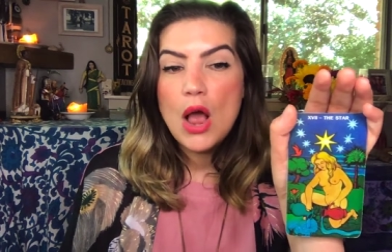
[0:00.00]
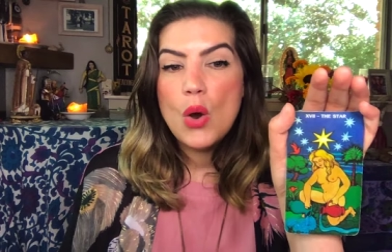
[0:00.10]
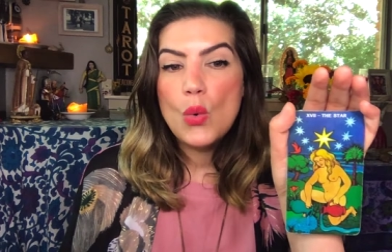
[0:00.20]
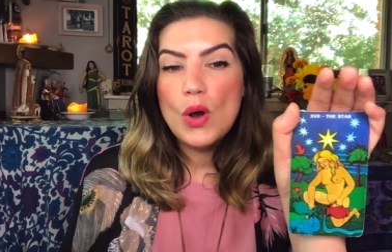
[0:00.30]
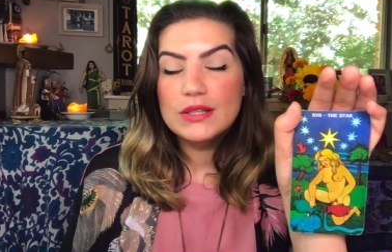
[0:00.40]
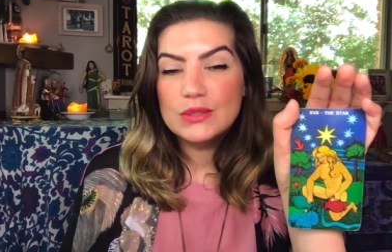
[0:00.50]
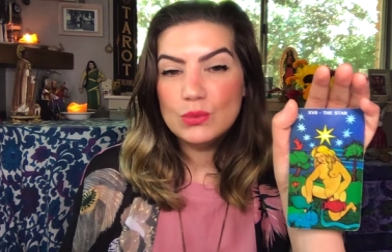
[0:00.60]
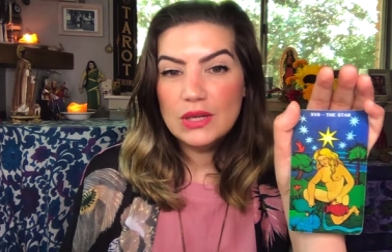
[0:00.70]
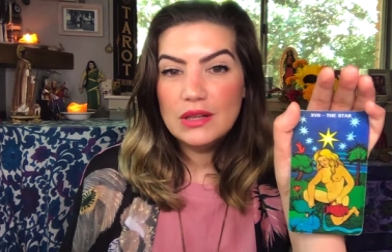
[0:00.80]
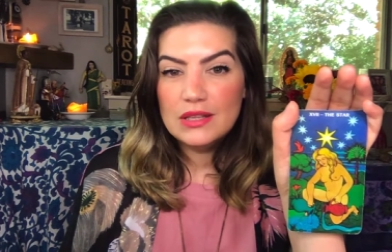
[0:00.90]
what's
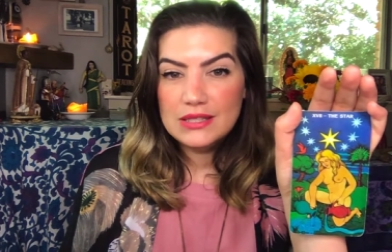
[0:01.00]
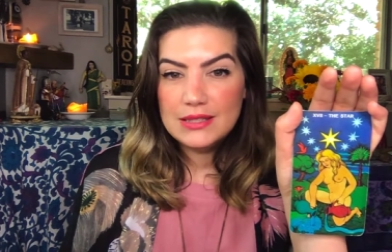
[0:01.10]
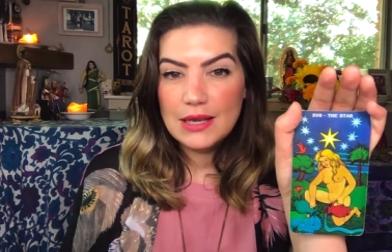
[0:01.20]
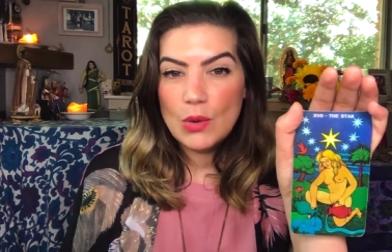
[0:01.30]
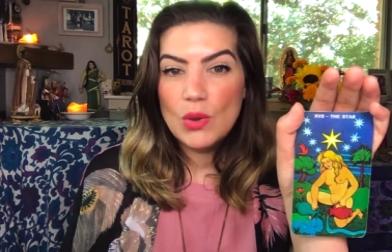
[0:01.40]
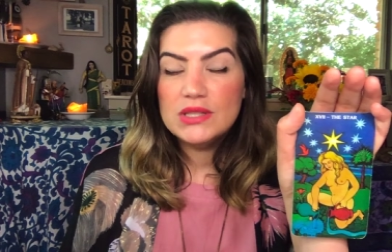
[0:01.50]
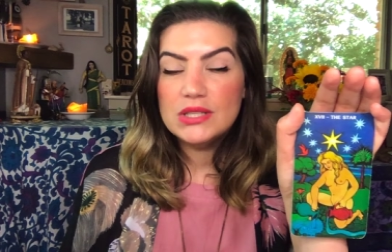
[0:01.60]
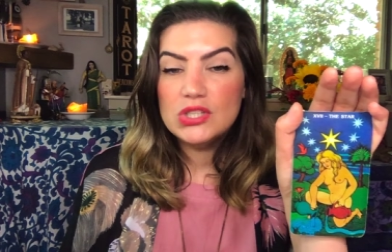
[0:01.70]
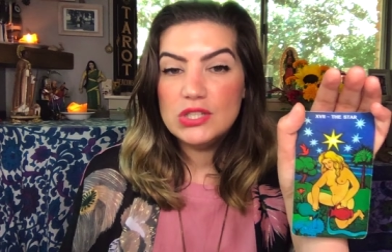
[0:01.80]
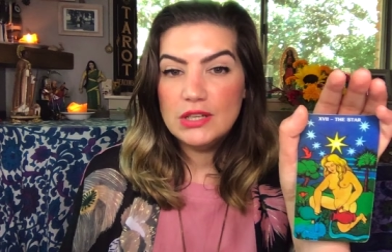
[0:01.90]
realistic, what's
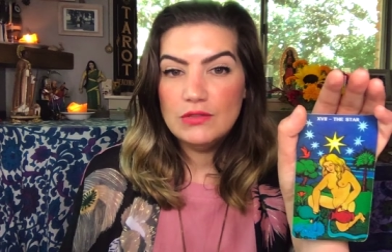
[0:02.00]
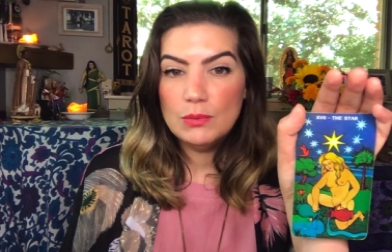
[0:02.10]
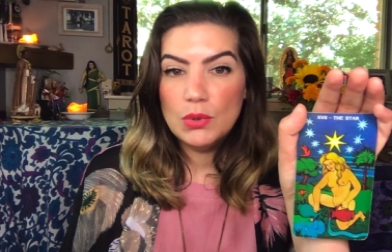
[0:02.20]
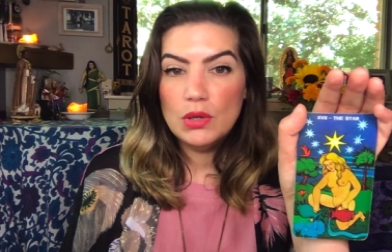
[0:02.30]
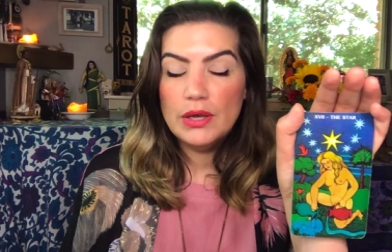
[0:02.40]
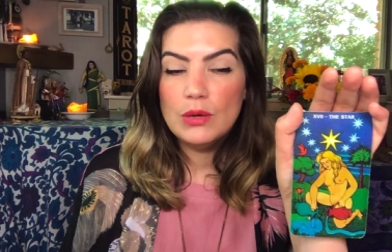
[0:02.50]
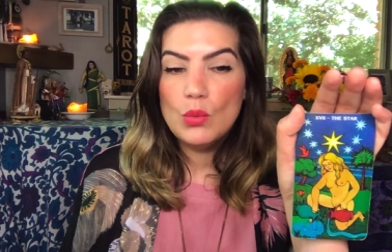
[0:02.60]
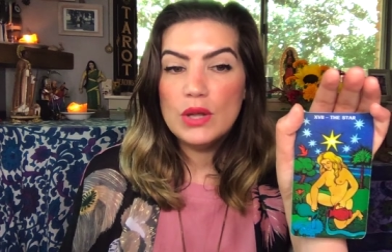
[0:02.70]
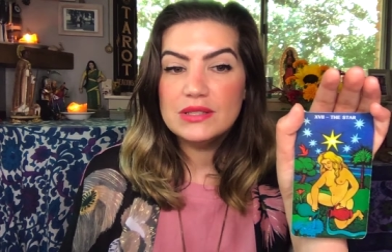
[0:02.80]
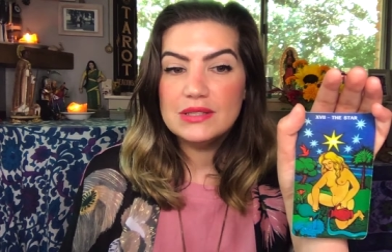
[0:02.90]
achievable, and
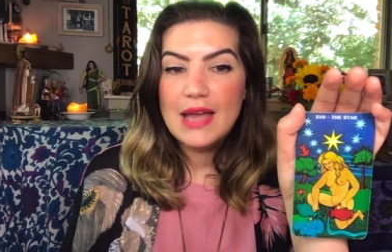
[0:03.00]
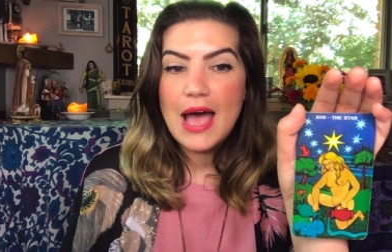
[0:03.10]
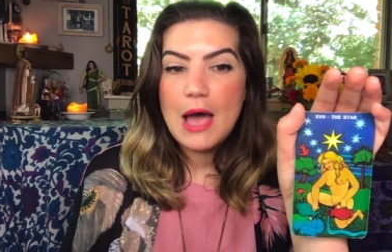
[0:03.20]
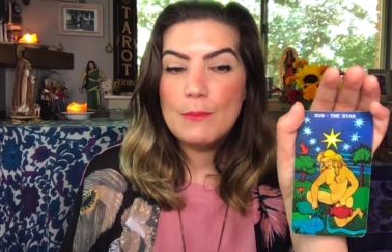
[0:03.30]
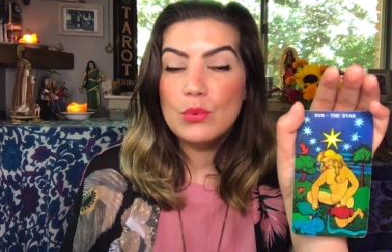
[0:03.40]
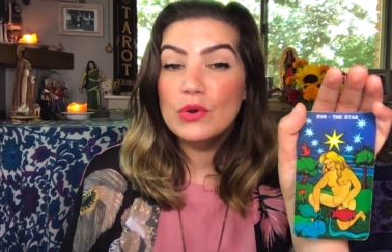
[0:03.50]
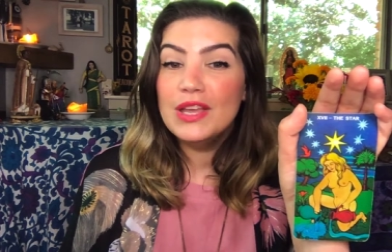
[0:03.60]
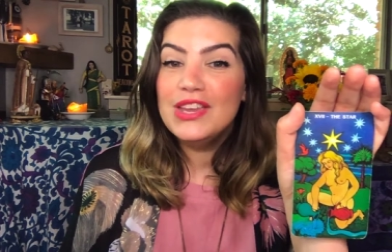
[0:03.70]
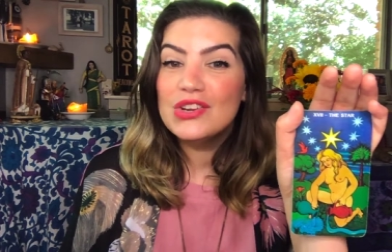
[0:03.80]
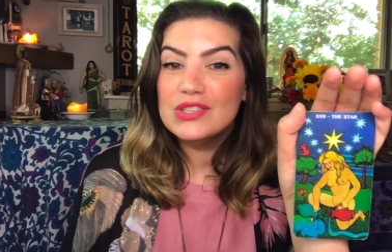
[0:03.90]
what's not.
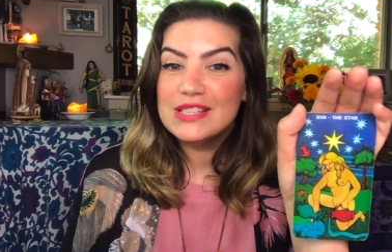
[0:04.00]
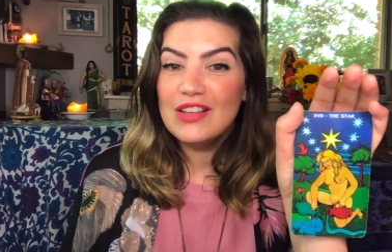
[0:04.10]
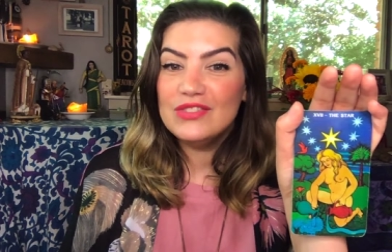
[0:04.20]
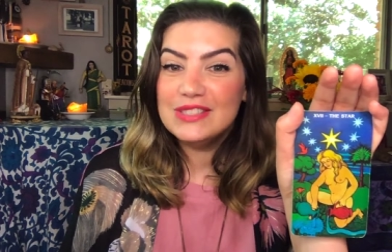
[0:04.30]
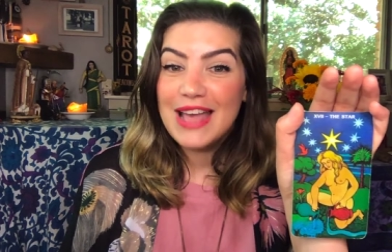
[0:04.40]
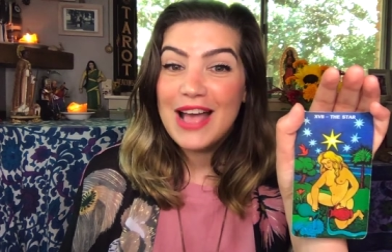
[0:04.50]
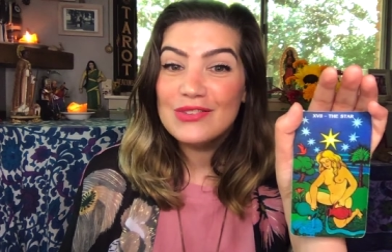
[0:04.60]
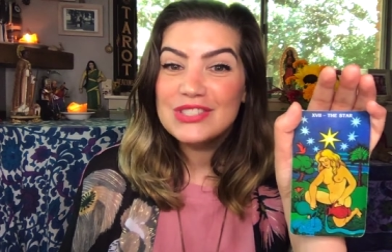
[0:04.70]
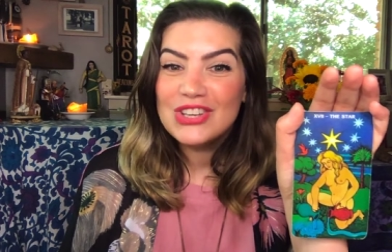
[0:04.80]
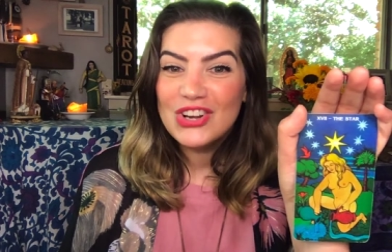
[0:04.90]
Bring yourself
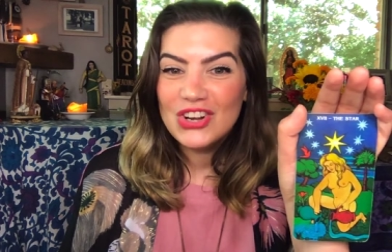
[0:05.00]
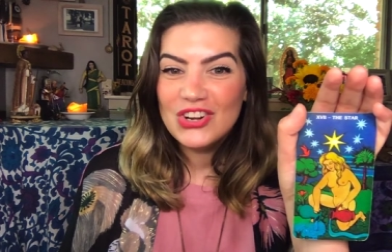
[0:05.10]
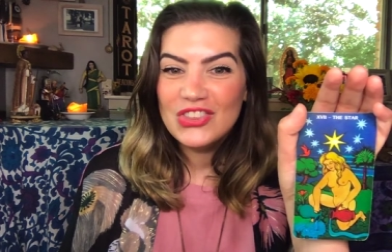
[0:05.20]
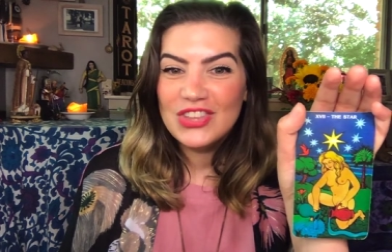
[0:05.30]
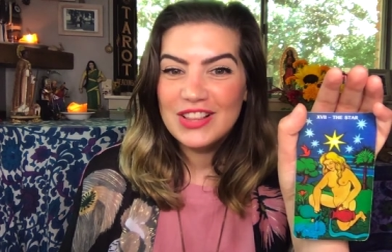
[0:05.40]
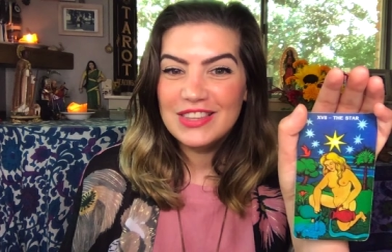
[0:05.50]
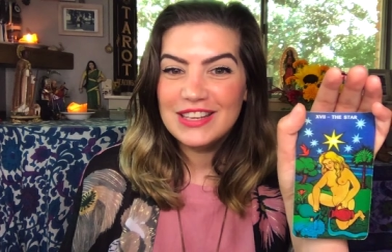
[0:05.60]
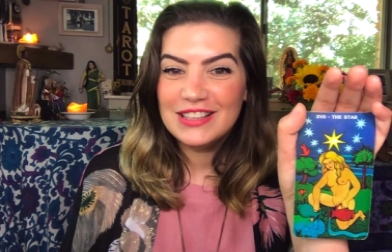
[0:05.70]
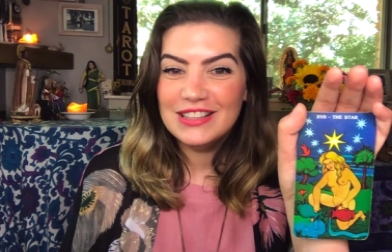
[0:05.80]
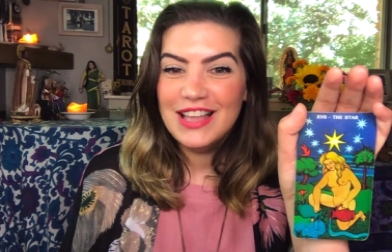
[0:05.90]
down to earth a
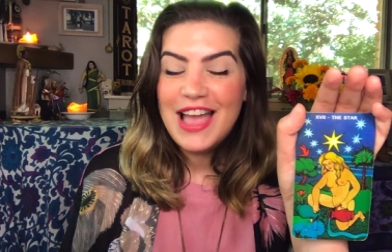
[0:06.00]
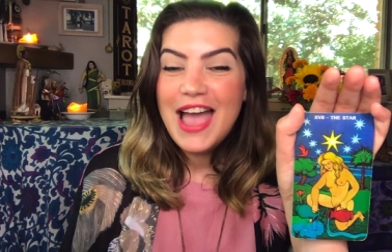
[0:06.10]
little.